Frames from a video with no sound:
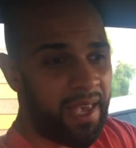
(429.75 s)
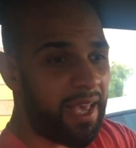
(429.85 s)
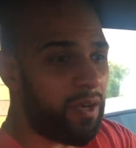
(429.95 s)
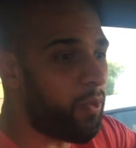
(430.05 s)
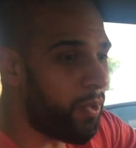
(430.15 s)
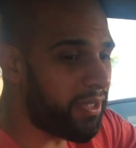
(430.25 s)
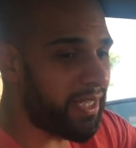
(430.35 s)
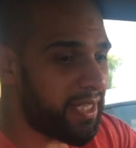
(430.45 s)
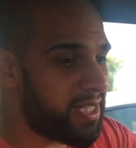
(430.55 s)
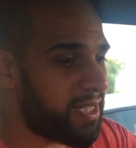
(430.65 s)
And all
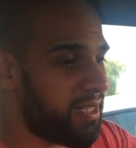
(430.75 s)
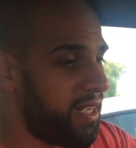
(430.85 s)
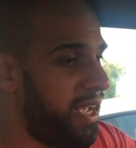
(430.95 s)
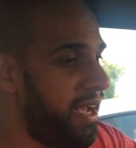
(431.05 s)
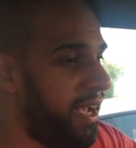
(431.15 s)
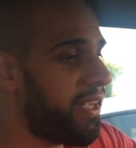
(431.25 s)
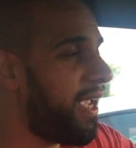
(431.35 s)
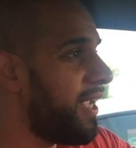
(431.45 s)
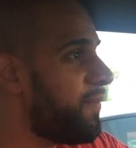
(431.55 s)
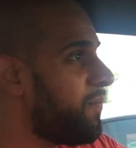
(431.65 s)
this,
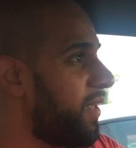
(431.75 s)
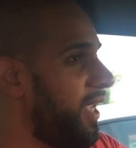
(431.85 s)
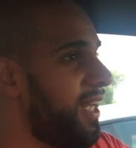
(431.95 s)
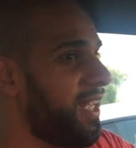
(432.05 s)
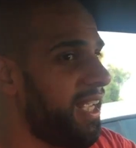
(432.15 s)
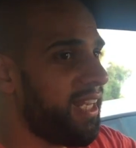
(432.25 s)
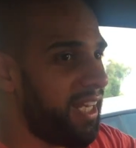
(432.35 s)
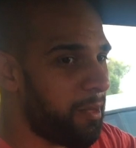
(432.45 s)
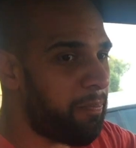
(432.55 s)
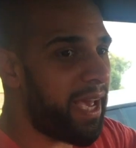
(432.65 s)
again,
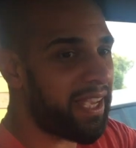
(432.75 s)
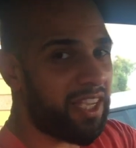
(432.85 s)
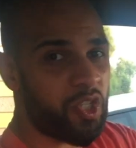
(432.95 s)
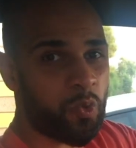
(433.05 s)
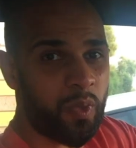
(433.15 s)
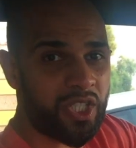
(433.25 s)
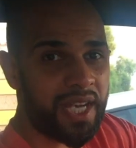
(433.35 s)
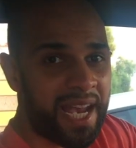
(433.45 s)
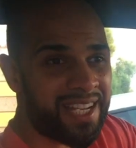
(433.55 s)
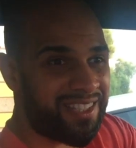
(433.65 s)
in a package which
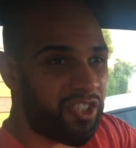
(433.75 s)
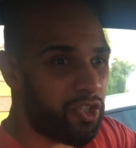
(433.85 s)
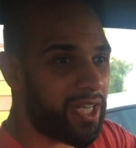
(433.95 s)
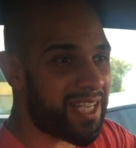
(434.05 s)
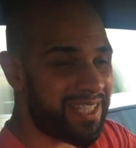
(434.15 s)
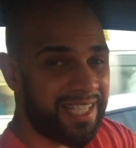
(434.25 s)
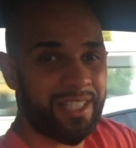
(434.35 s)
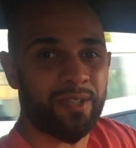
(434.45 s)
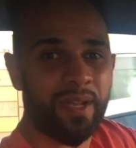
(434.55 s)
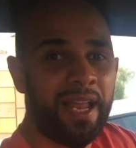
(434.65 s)
has the chassis
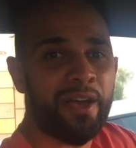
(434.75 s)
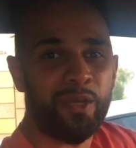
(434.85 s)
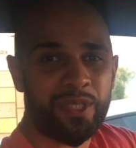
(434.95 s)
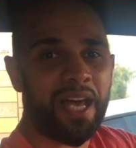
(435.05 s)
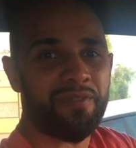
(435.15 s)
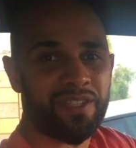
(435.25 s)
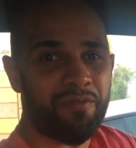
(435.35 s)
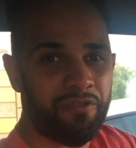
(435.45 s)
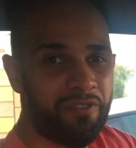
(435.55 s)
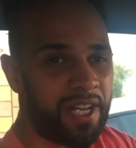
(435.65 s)
to allow you to have
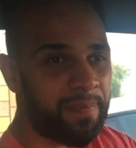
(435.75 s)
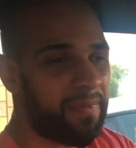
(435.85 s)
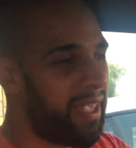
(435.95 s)
some fun.